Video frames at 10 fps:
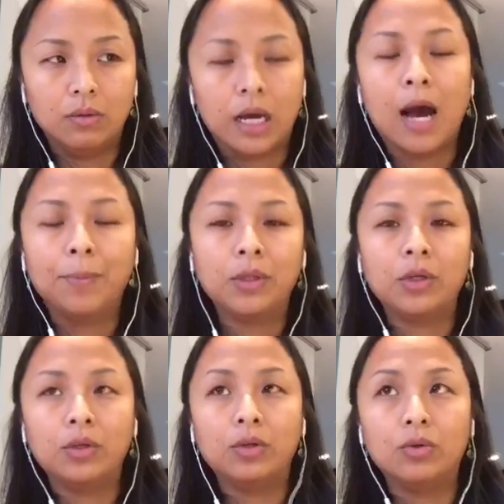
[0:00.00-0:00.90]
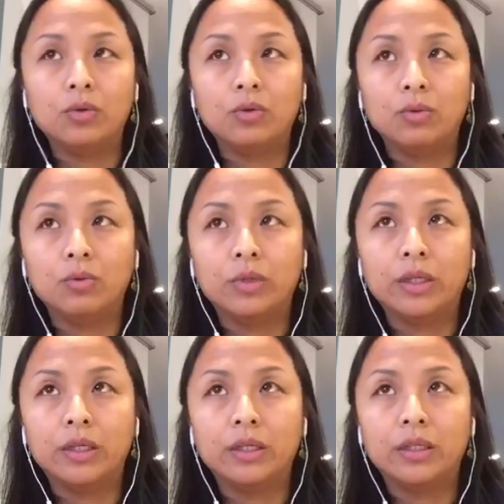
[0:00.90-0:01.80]
come to you,
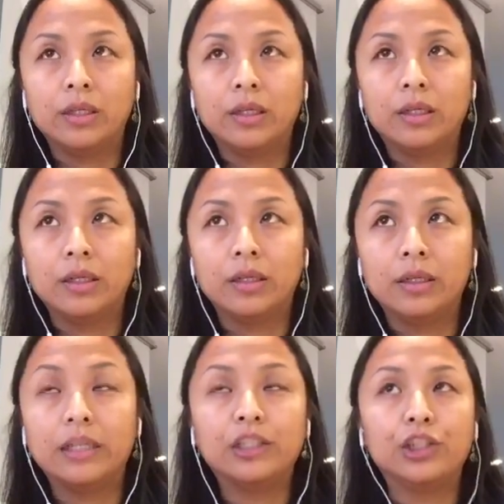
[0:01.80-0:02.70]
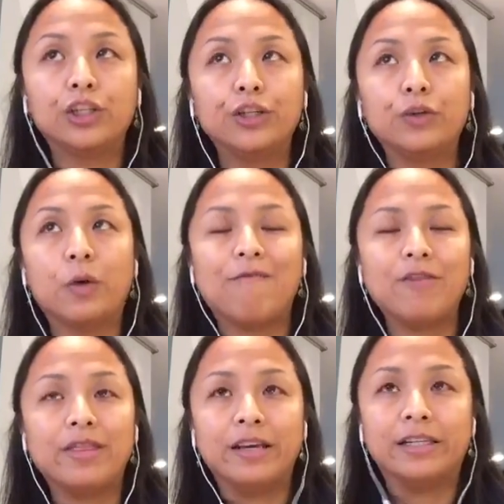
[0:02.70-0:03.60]
will ensure you
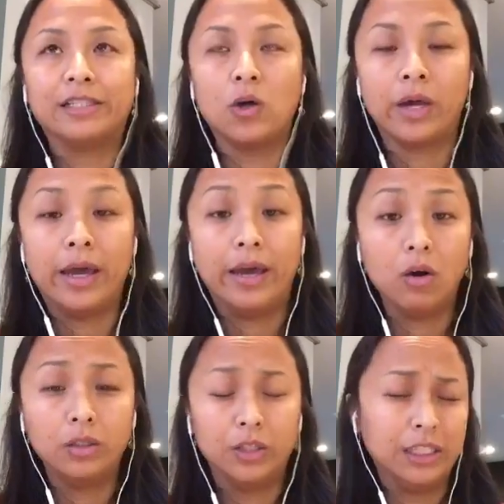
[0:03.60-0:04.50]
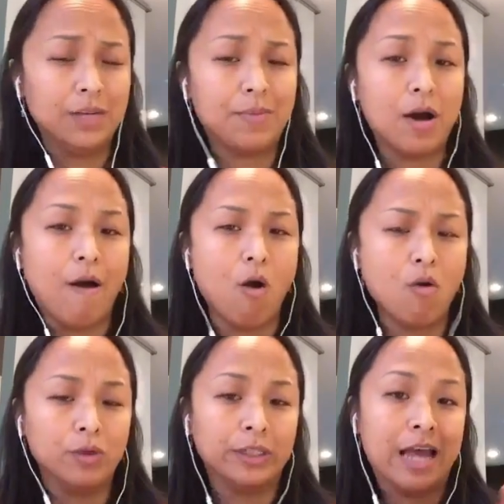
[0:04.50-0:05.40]
everything is okay just about
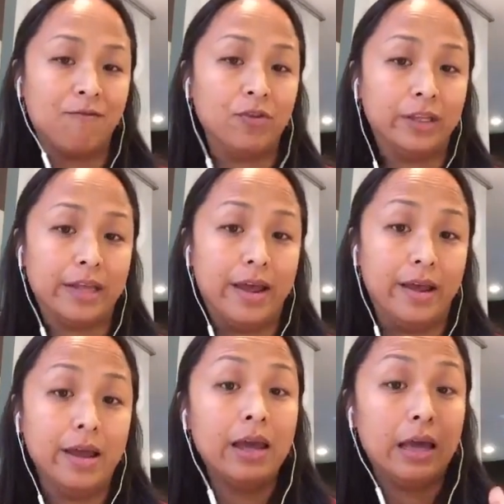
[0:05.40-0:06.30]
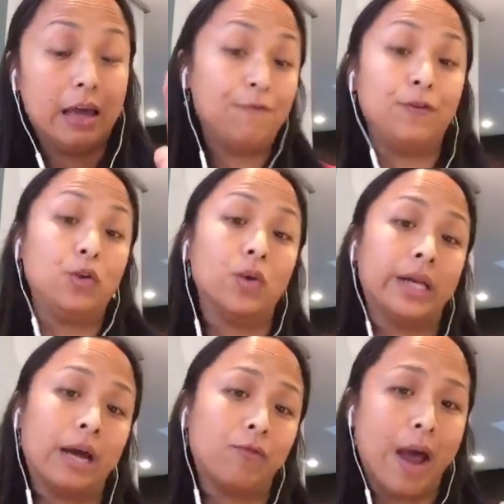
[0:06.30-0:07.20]
almost every day, if you are
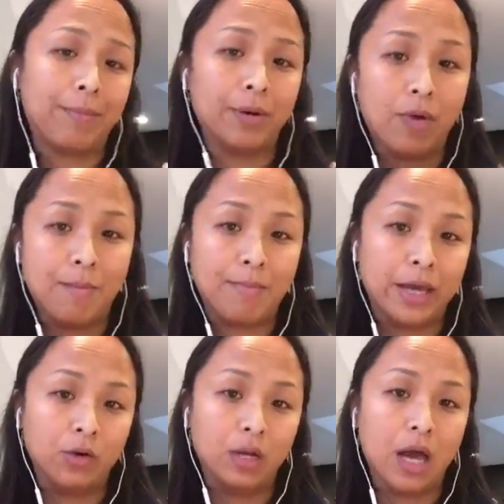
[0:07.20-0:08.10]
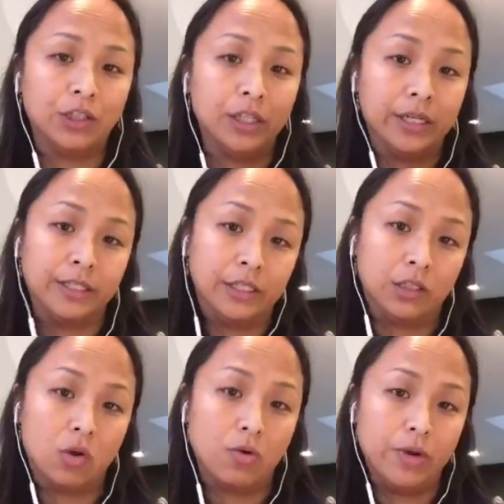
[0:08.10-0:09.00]
not wrapped around by your logic and
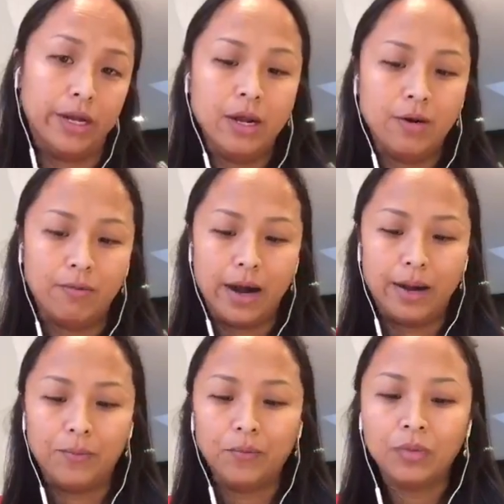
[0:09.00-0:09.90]
story, right?